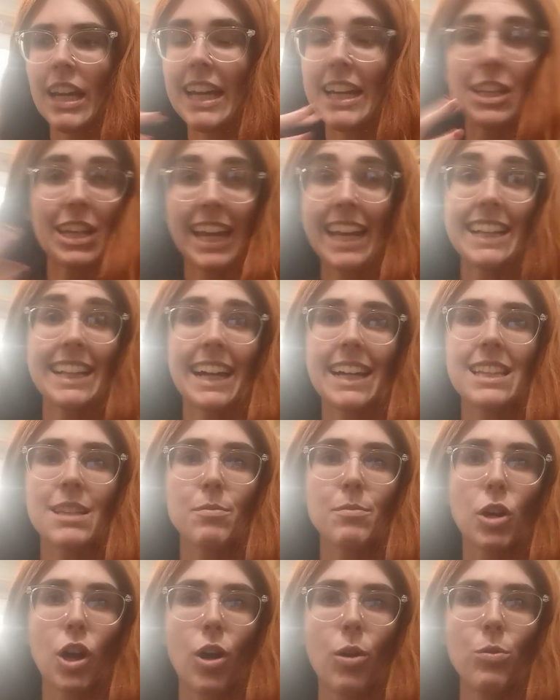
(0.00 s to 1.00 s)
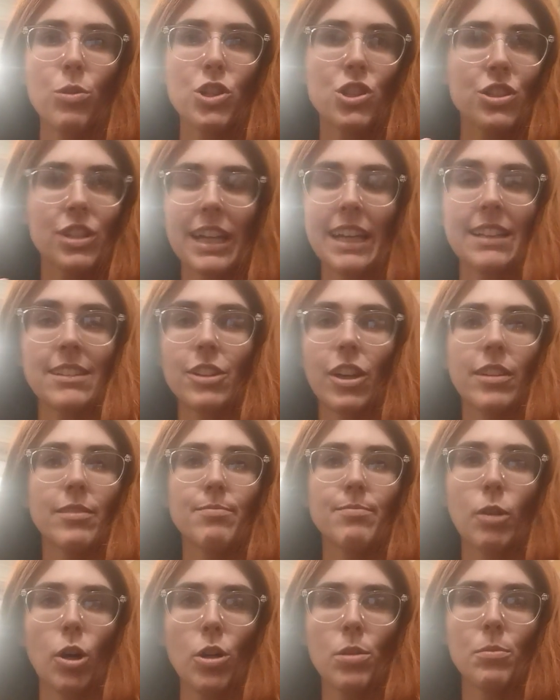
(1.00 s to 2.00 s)
he lets him go, which,
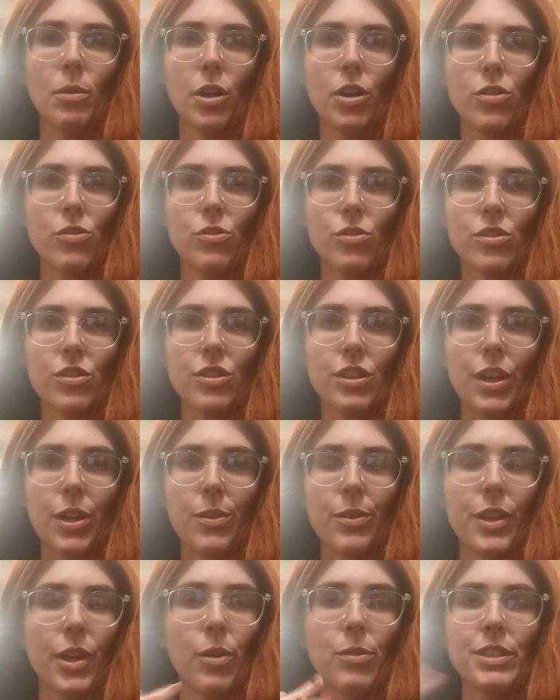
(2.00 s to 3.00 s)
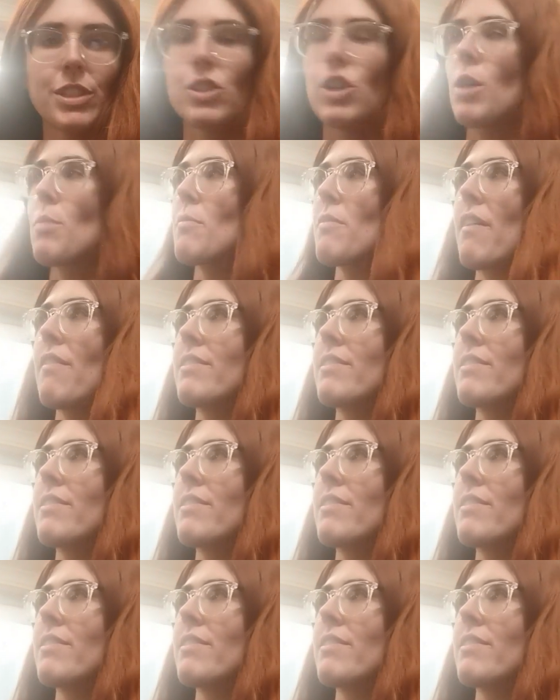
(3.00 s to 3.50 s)
like, Mike Myers doesn't do. The only time